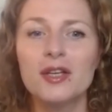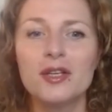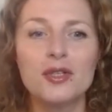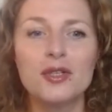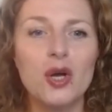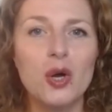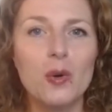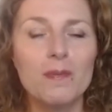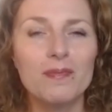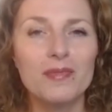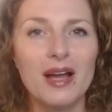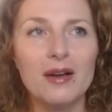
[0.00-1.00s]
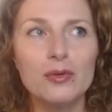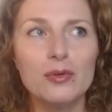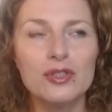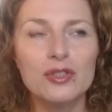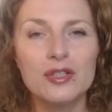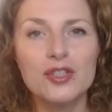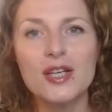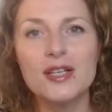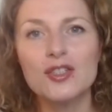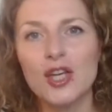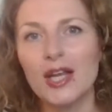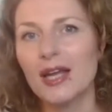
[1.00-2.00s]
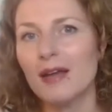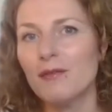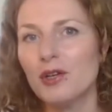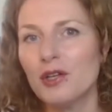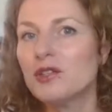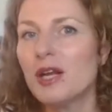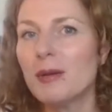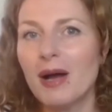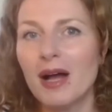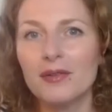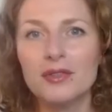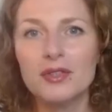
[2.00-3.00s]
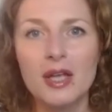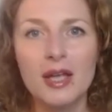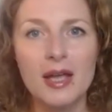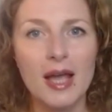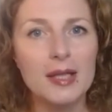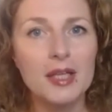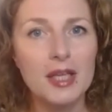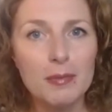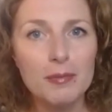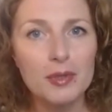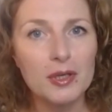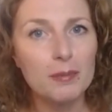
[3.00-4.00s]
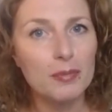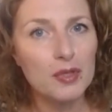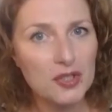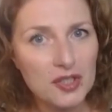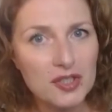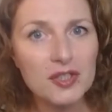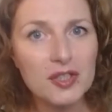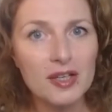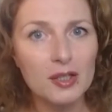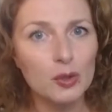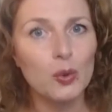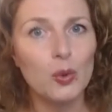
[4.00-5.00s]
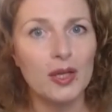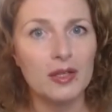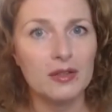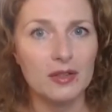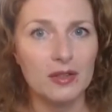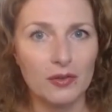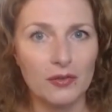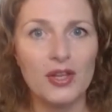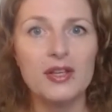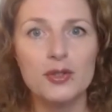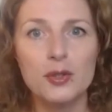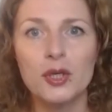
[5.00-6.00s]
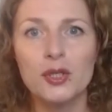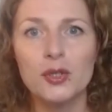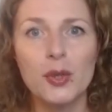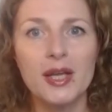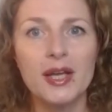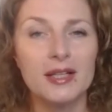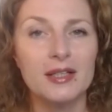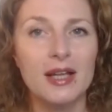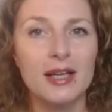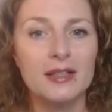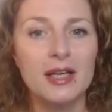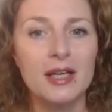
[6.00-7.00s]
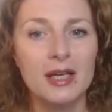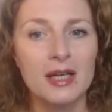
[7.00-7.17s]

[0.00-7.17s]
So I would suggest check every 3 months and keep persistently doing the things you're doing, and then